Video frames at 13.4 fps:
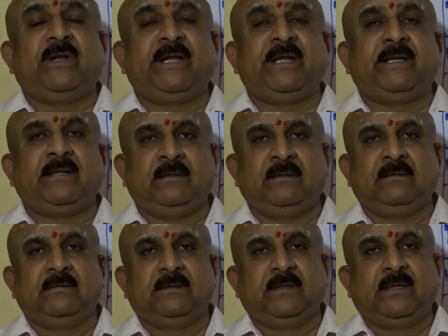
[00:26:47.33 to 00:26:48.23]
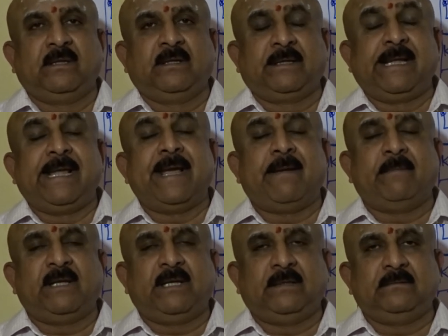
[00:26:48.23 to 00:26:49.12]
speculating,
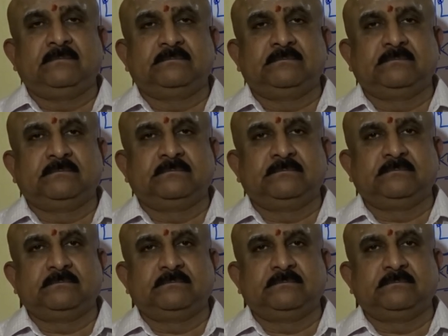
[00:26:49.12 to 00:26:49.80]
gambling.